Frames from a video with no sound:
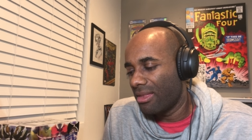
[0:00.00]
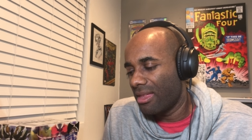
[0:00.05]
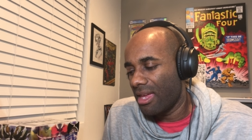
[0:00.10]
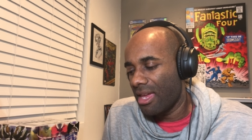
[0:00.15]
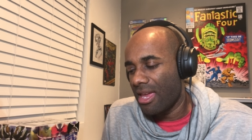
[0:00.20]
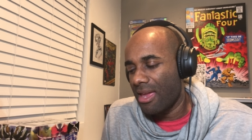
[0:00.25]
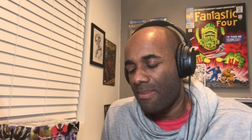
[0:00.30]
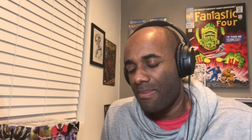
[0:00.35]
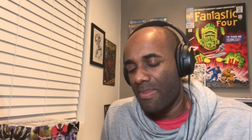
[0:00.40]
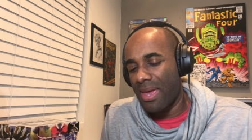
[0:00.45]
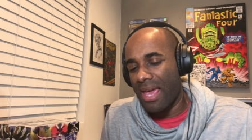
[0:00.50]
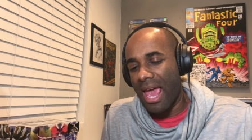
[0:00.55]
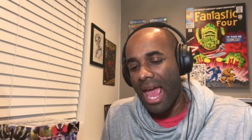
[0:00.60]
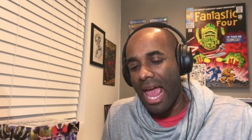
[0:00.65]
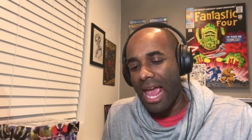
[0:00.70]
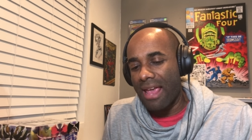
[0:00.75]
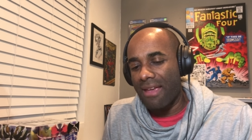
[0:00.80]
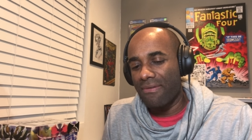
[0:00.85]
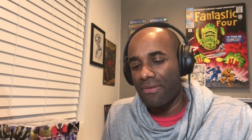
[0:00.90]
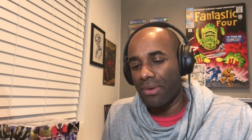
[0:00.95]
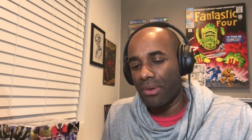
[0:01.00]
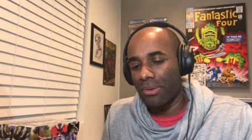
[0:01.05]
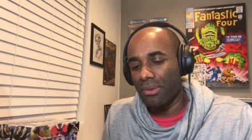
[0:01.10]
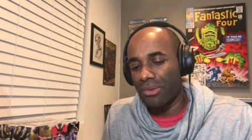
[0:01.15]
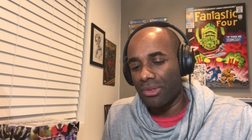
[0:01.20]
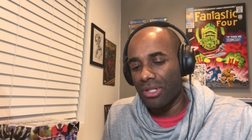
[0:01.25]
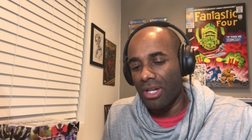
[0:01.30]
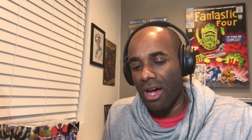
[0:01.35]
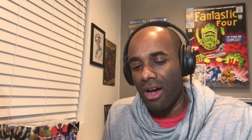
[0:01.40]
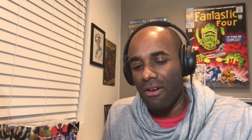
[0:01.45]
the
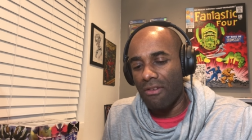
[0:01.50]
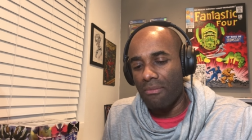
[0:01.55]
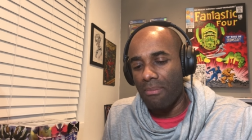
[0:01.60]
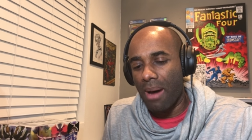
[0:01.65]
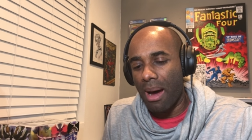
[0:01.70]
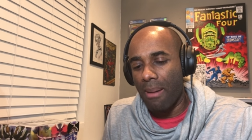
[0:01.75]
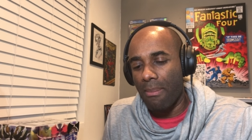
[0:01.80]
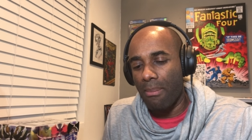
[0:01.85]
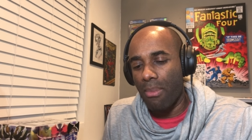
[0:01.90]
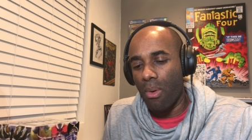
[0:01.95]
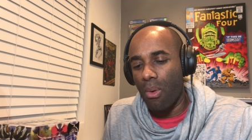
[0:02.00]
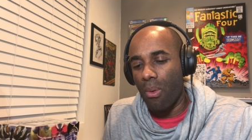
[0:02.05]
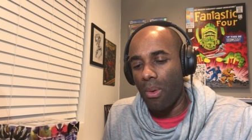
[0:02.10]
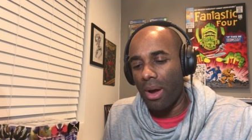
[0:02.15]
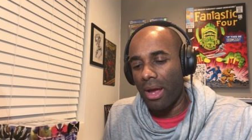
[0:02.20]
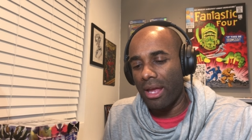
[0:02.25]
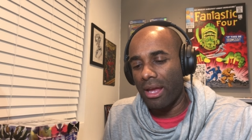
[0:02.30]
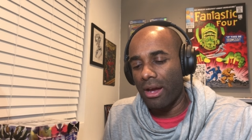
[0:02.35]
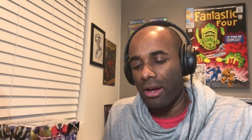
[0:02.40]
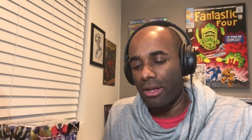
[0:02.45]
behaviors of my boy,